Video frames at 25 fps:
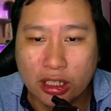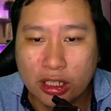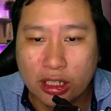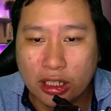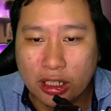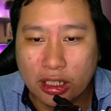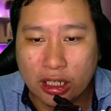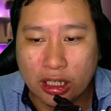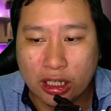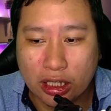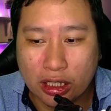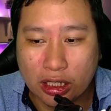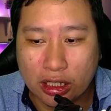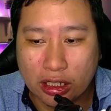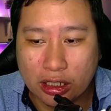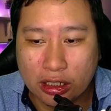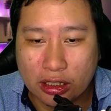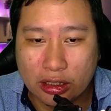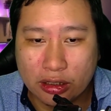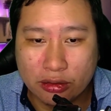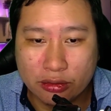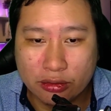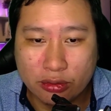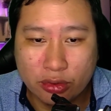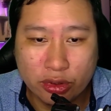uh,
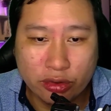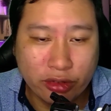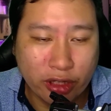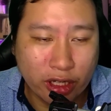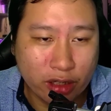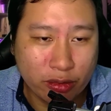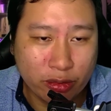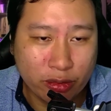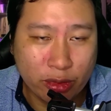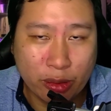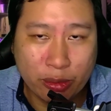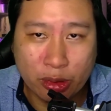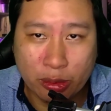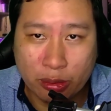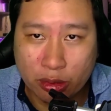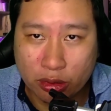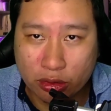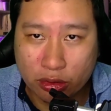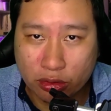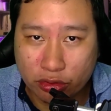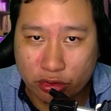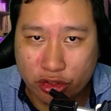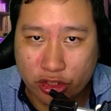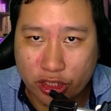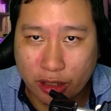would recommend people to
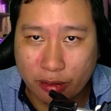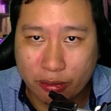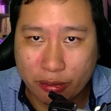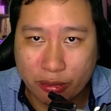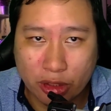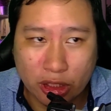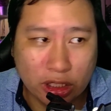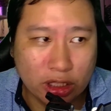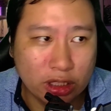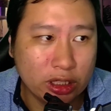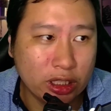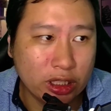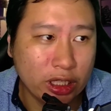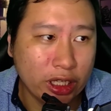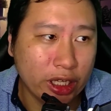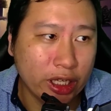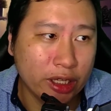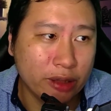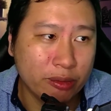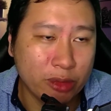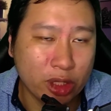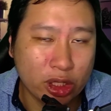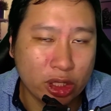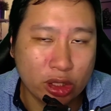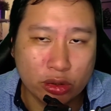jump in and make
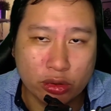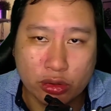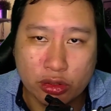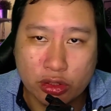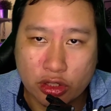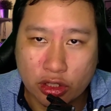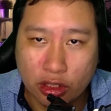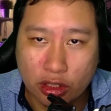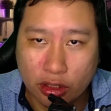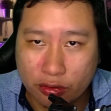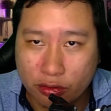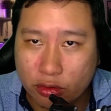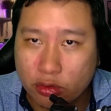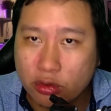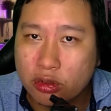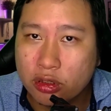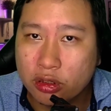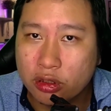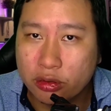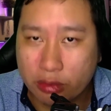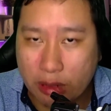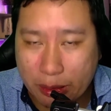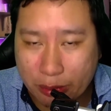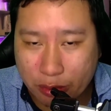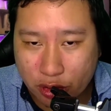use of google
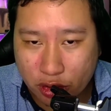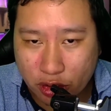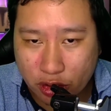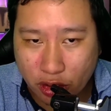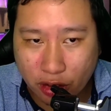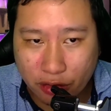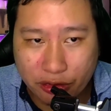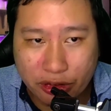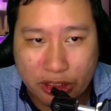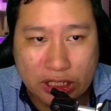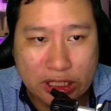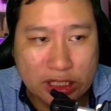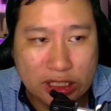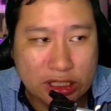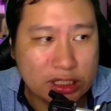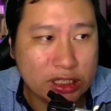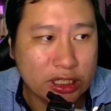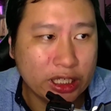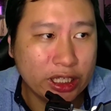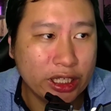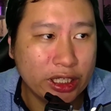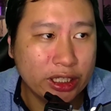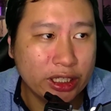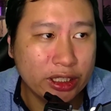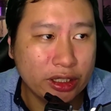web stories
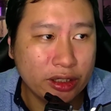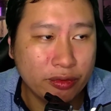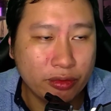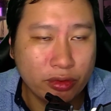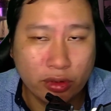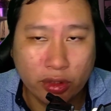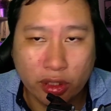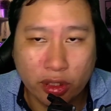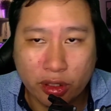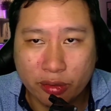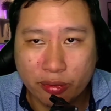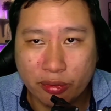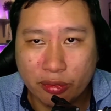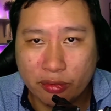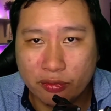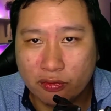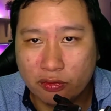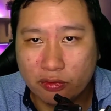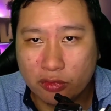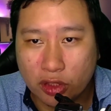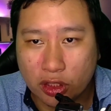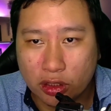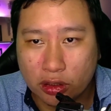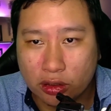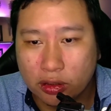and if you want to you
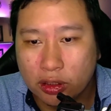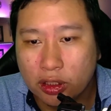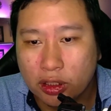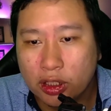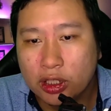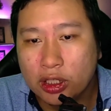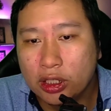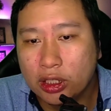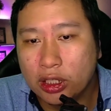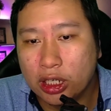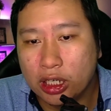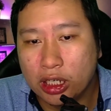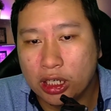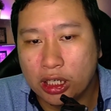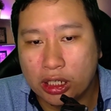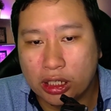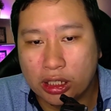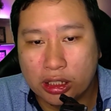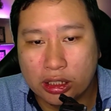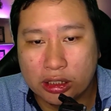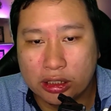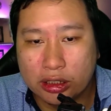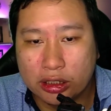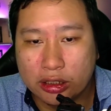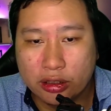know uh,
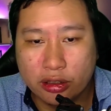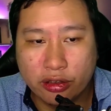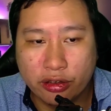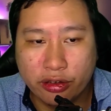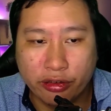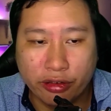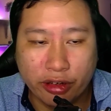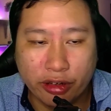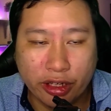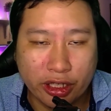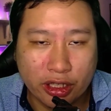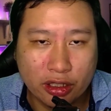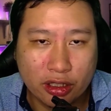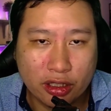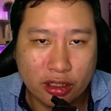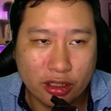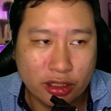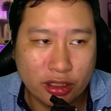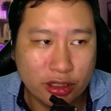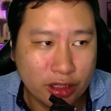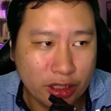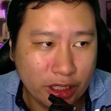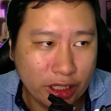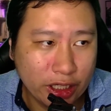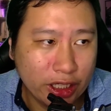create
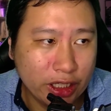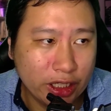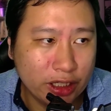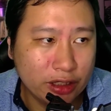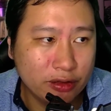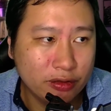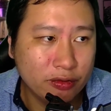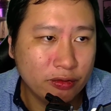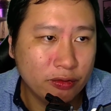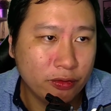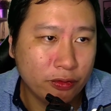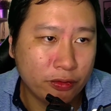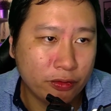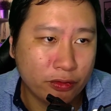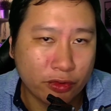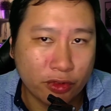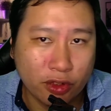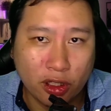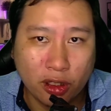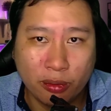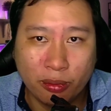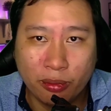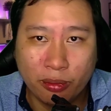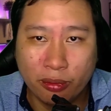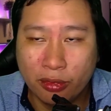content
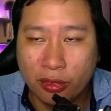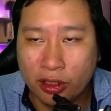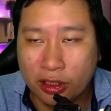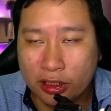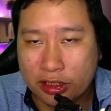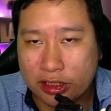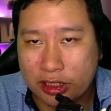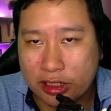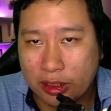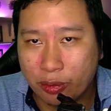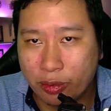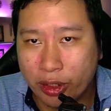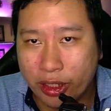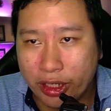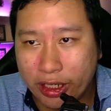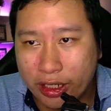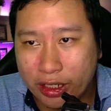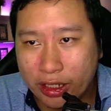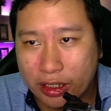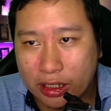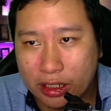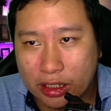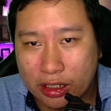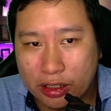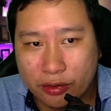from somewhere
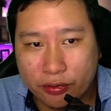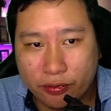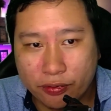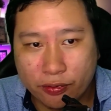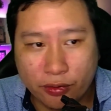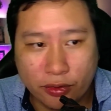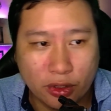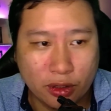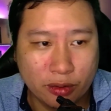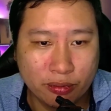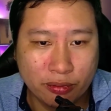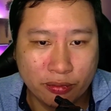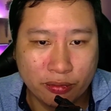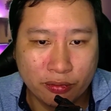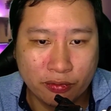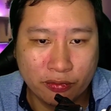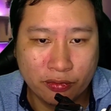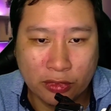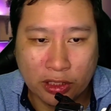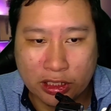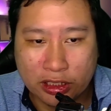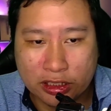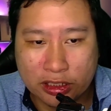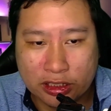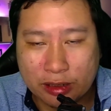uh, from uh,
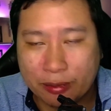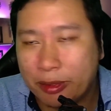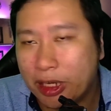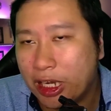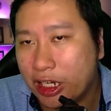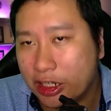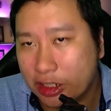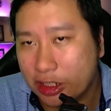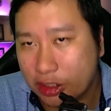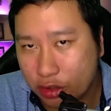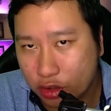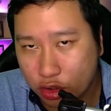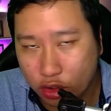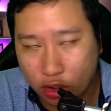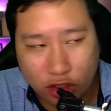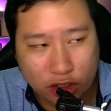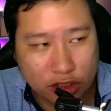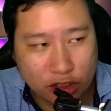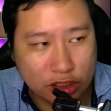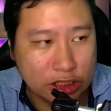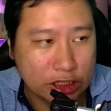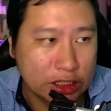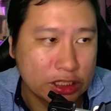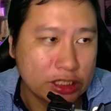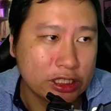some other
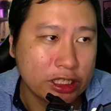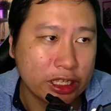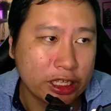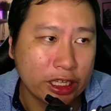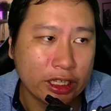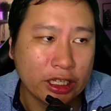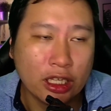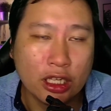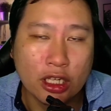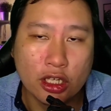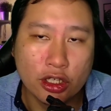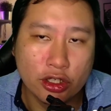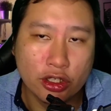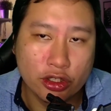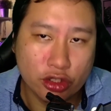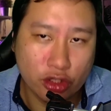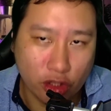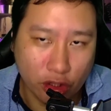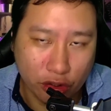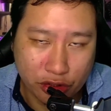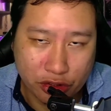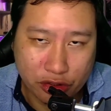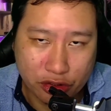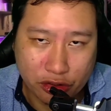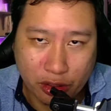sources then
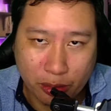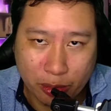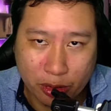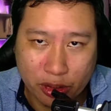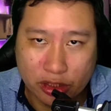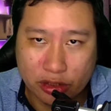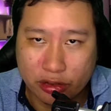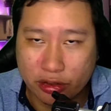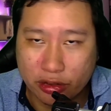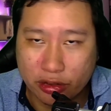StoryScraper is going to